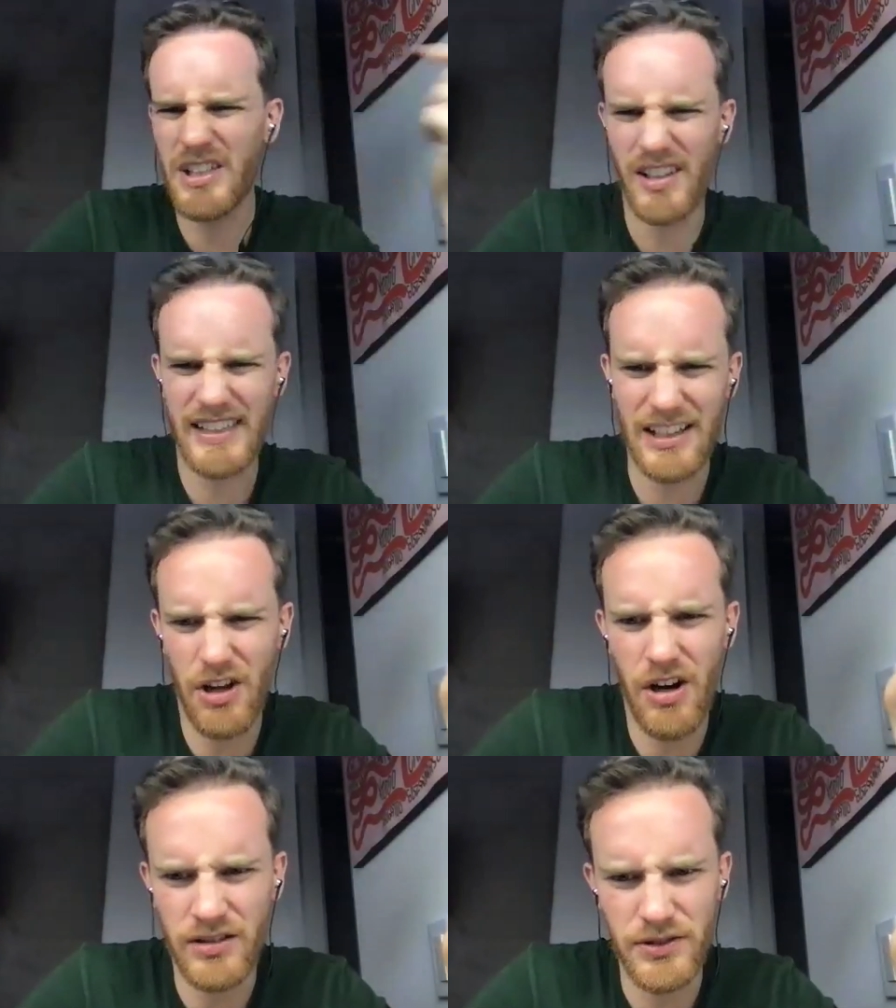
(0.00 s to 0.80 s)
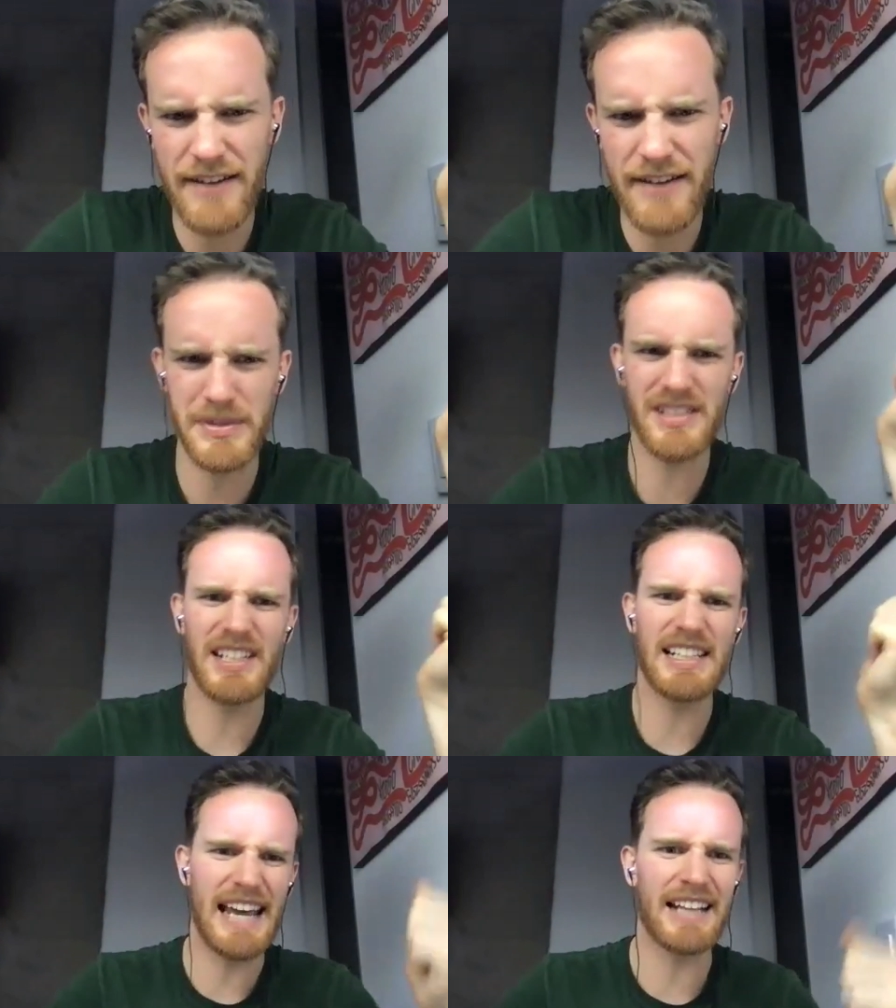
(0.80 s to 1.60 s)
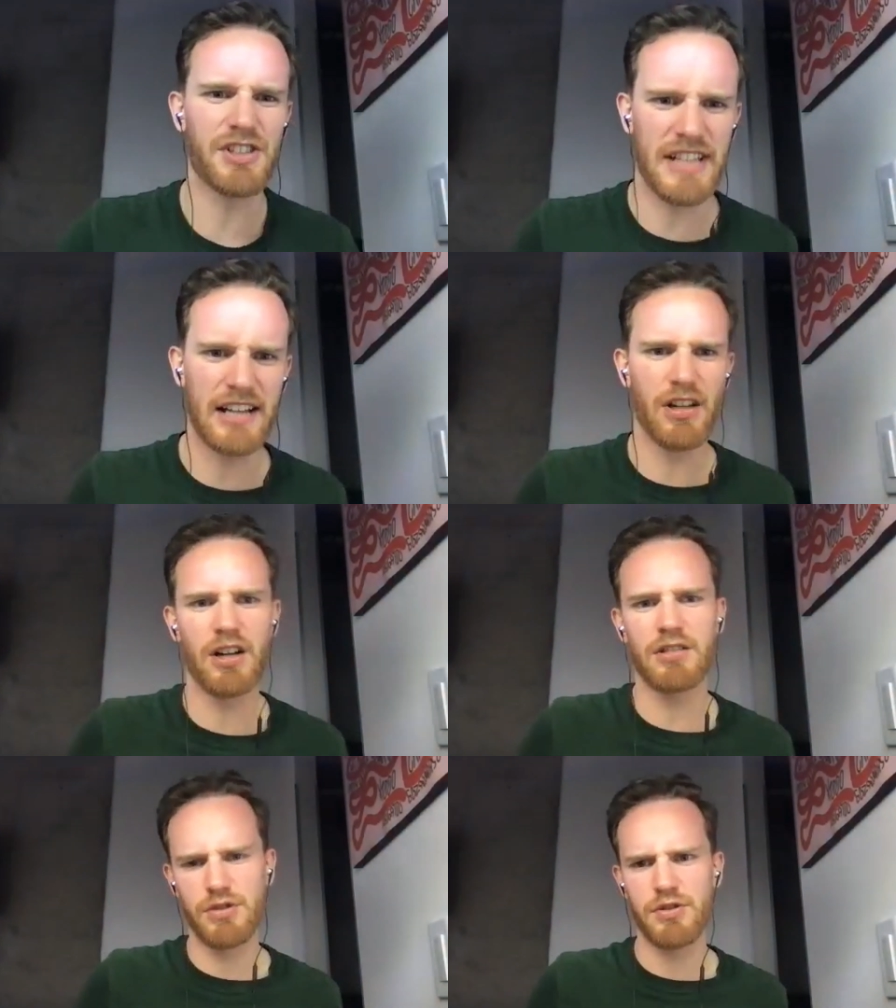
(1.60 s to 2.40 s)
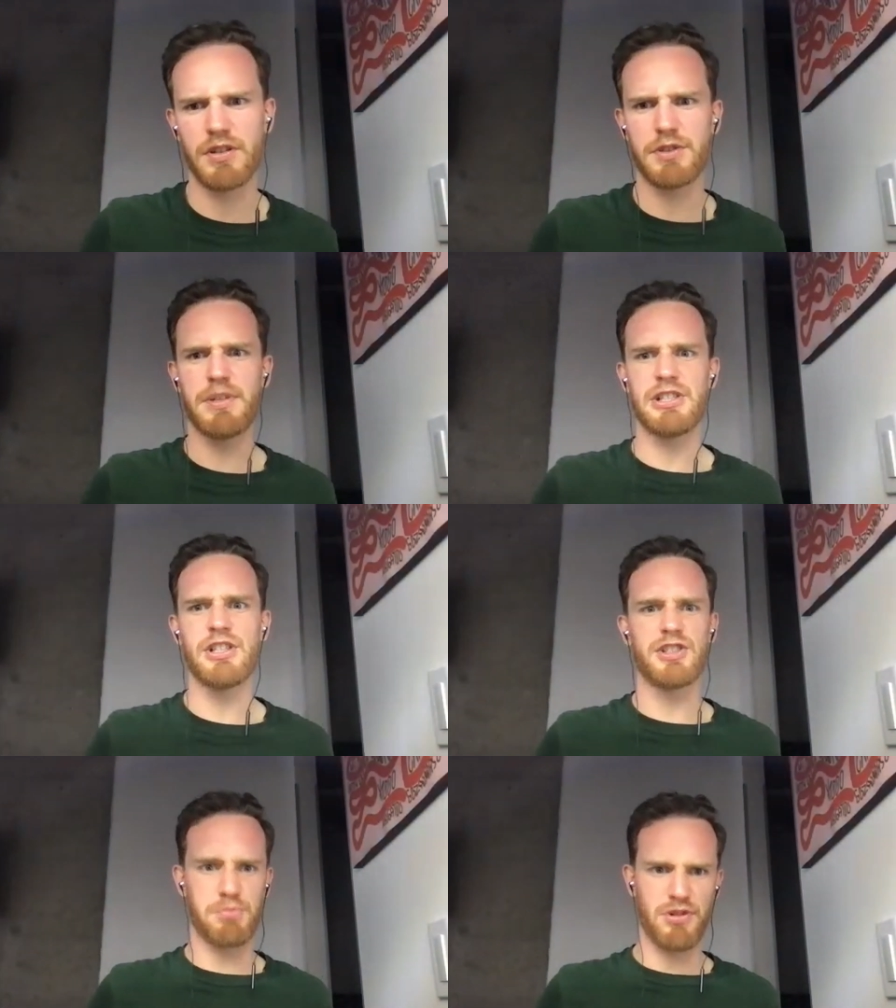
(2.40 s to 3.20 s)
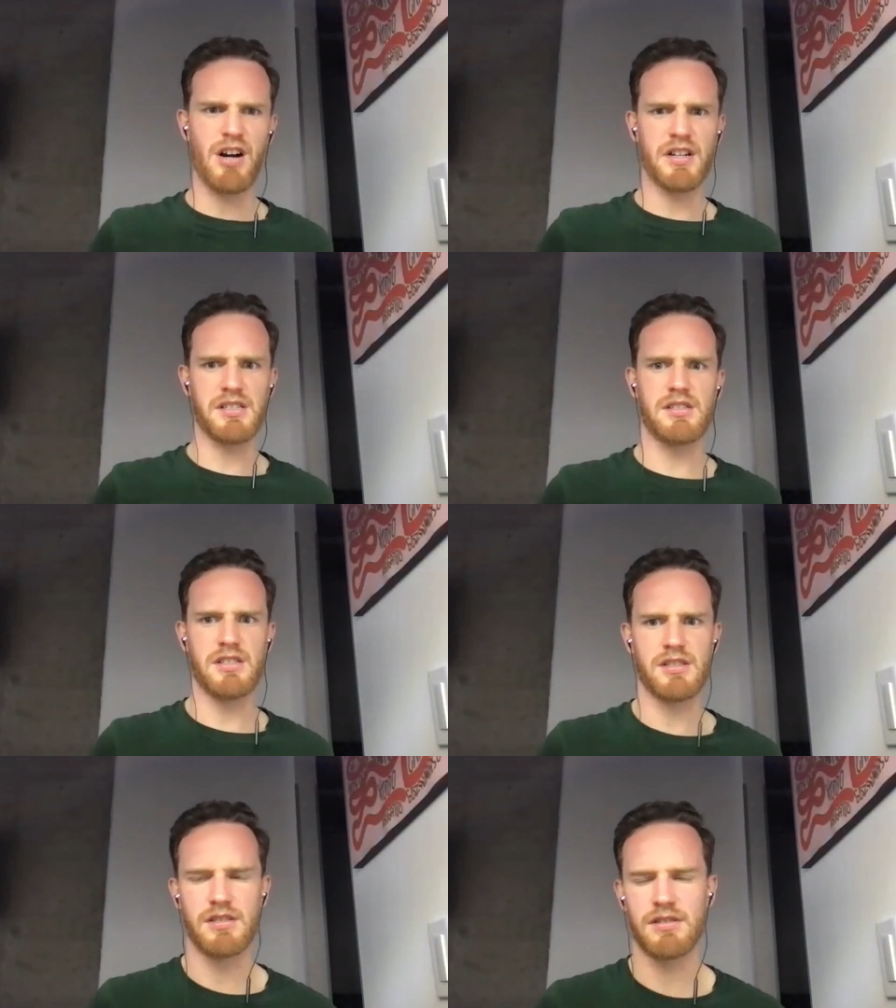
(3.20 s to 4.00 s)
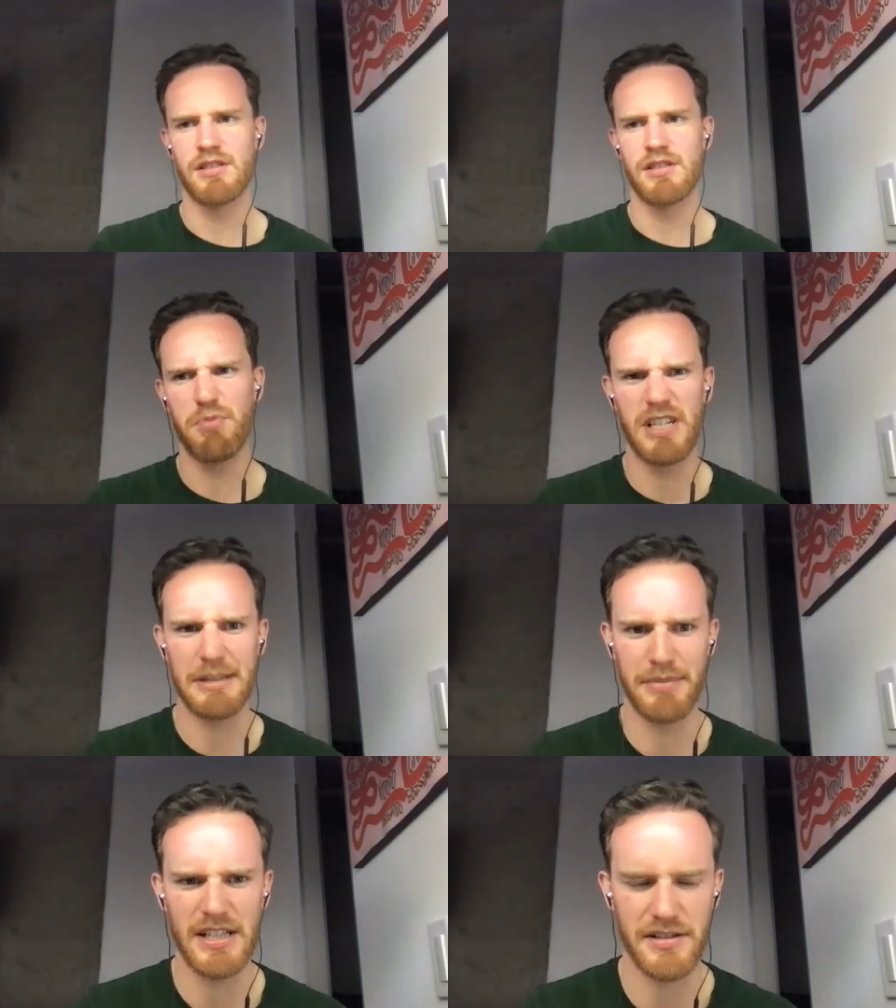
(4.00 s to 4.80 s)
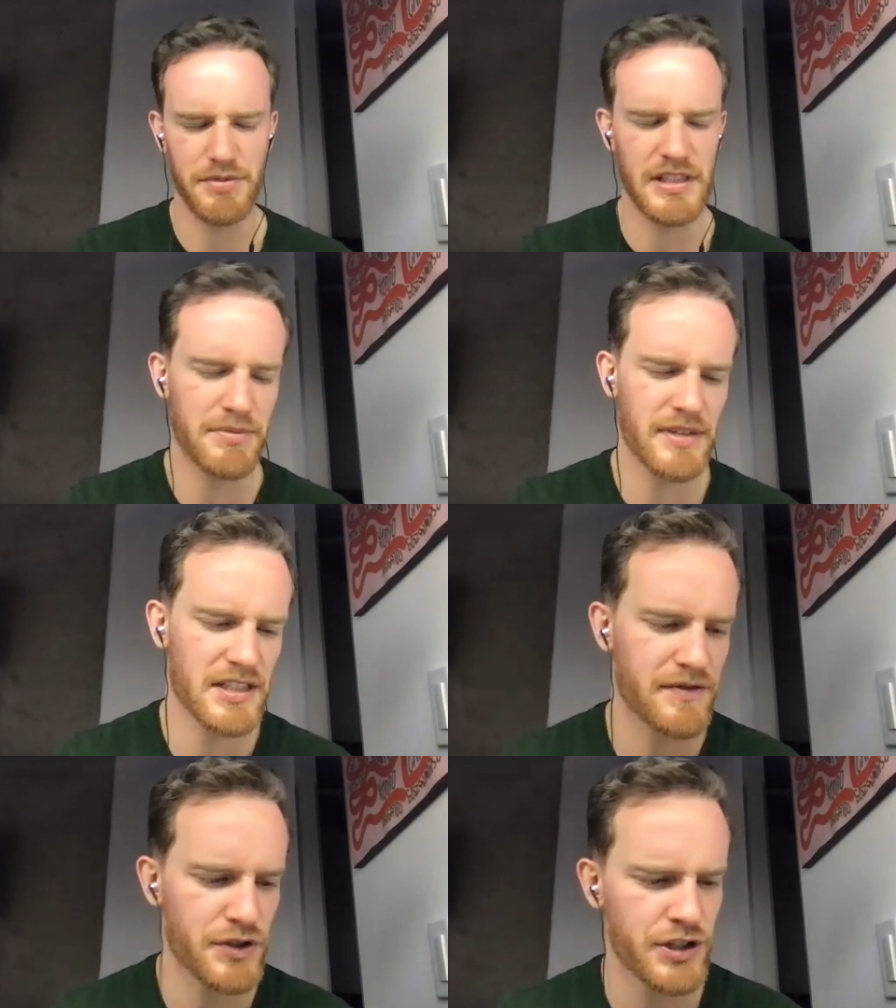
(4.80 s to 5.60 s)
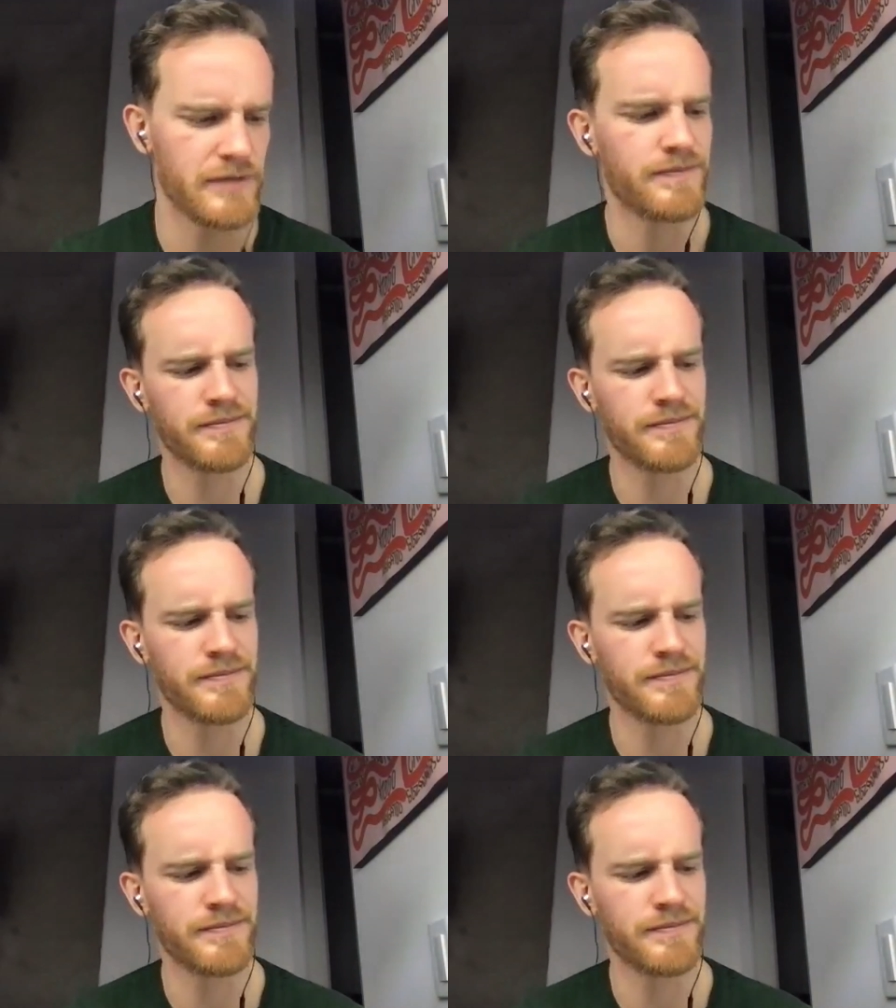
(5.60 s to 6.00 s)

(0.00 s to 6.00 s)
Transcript: really not that long. You haven't been studying English that long. So it's pretty good. Your progress is pretty impressive, pretty impressive for sure.